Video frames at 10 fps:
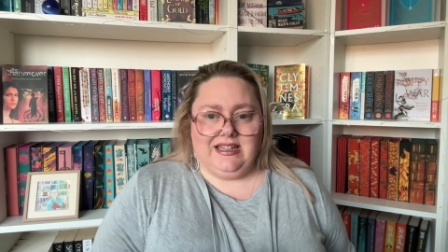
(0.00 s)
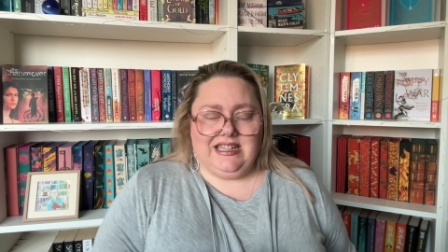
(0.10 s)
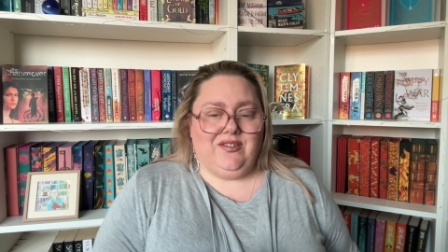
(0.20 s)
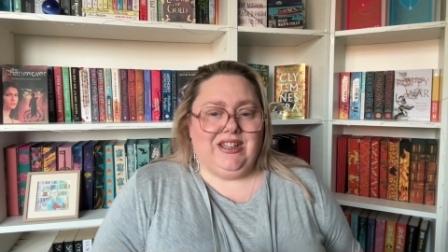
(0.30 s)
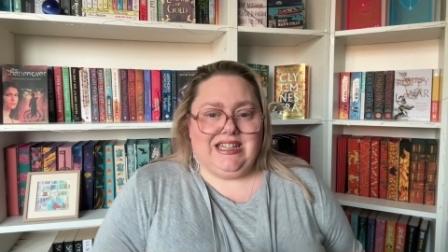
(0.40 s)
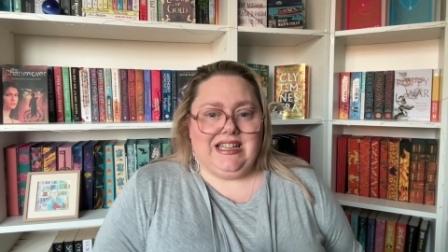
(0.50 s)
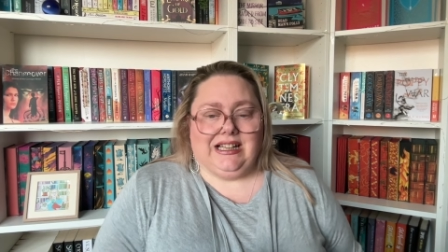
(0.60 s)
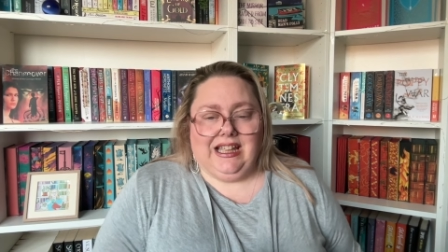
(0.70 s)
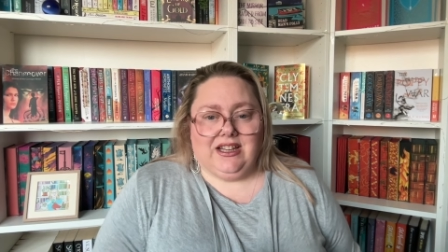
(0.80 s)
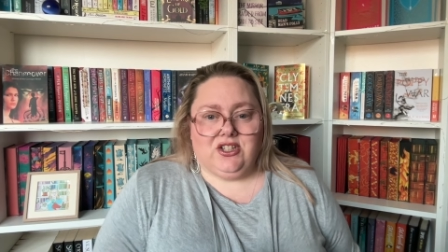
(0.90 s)
DVD
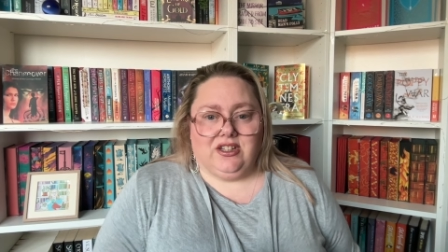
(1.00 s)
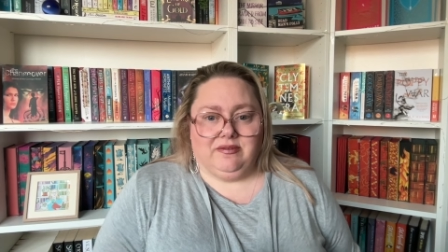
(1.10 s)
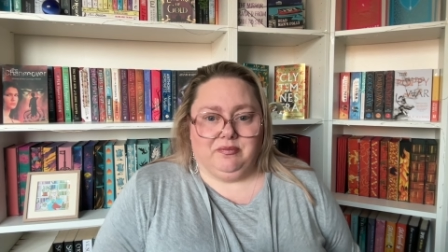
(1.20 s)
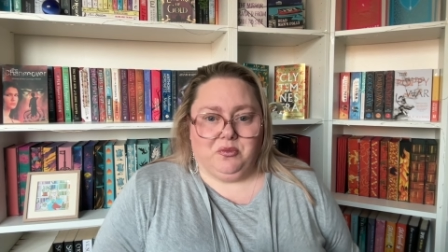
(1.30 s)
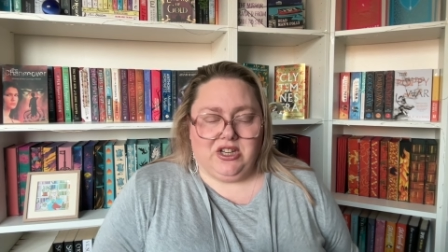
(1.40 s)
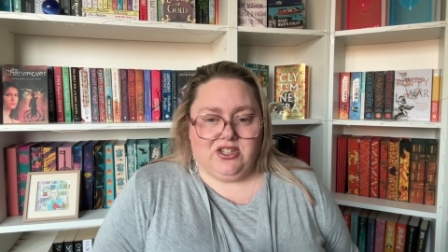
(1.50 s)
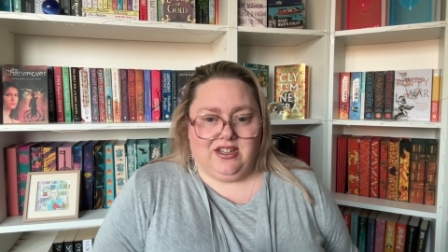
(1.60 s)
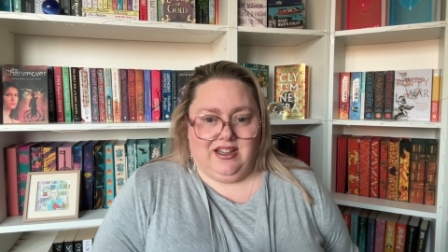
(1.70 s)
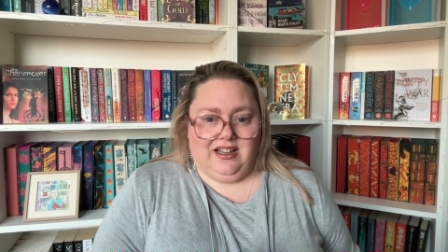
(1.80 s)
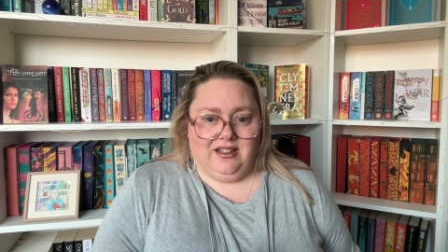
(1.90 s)
collection, which
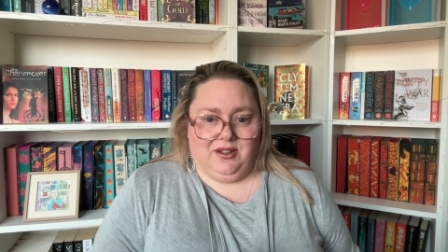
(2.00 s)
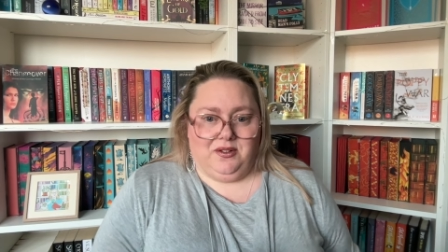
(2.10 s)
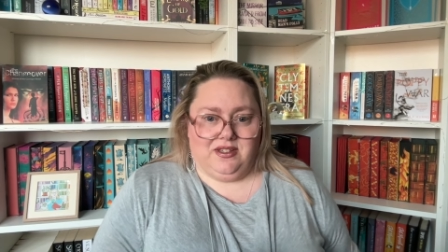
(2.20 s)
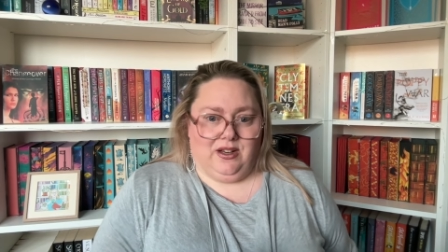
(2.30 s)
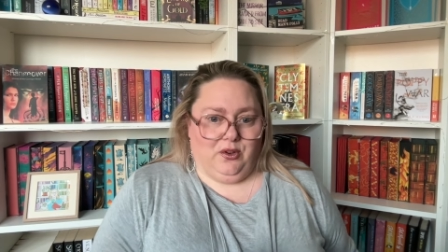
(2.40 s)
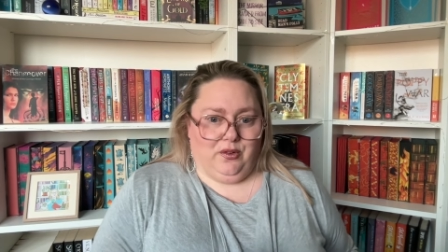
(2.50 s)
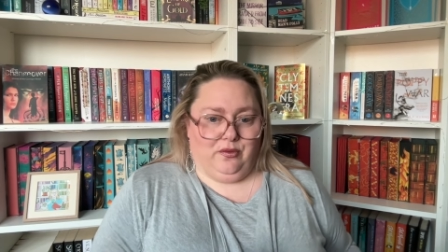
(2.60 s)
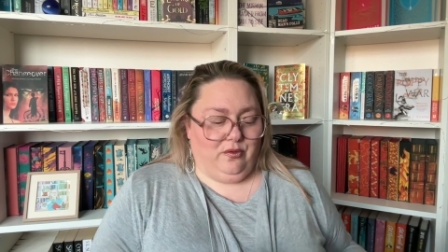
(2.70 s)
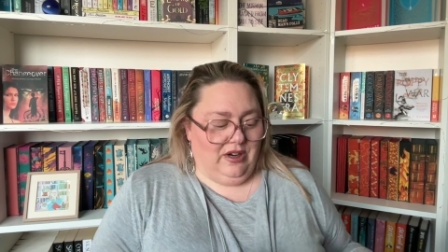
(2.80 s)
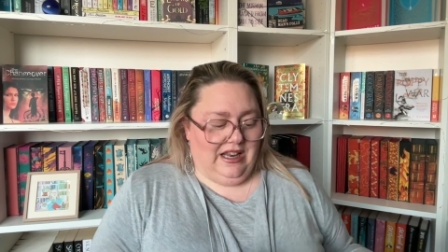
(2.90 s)
includes a lot of
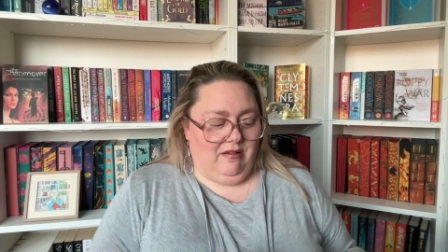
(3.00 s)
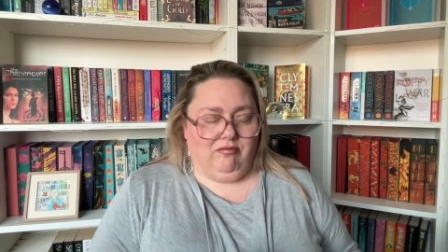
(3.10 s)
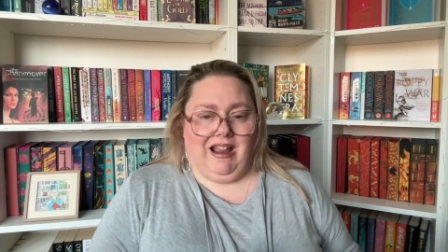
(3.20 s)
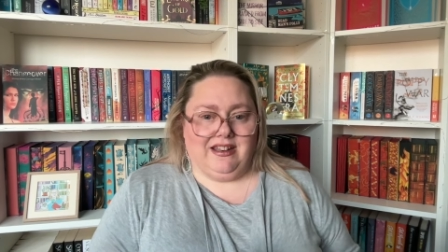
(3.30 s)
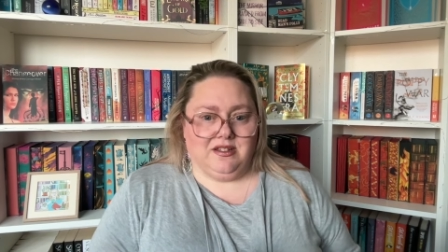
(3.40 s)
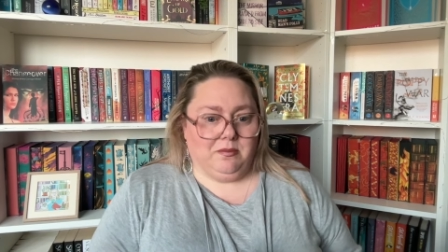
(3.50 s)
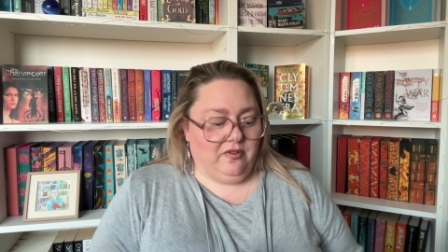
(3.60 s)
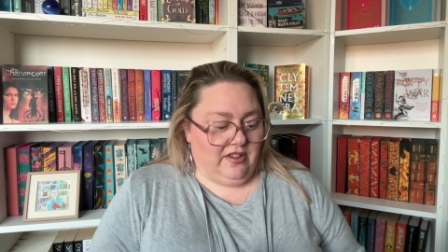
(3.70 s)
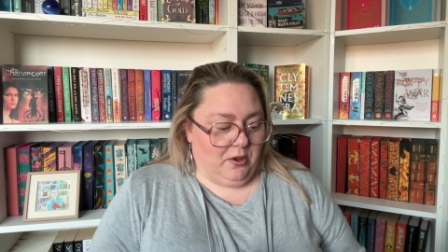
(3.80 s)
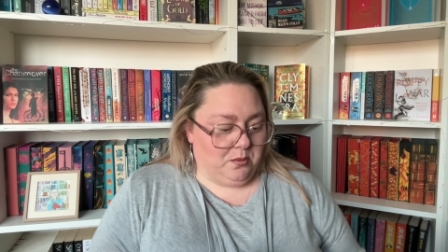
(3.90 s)
really random
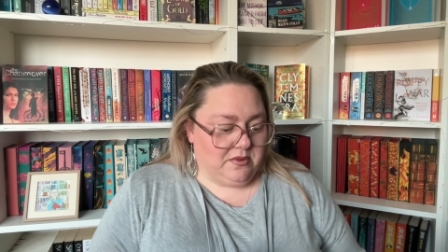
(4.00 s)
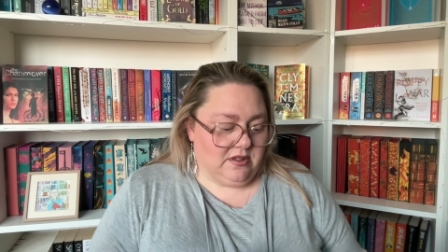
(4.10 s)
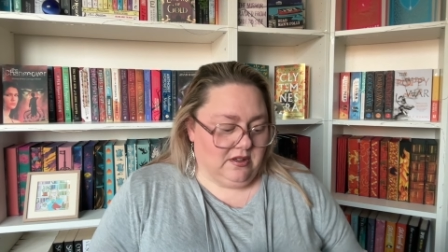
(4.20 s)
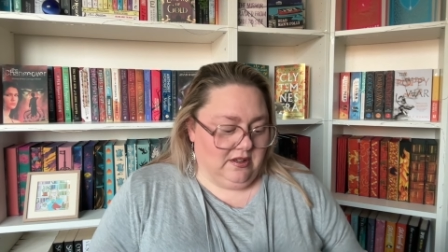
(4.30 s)
films.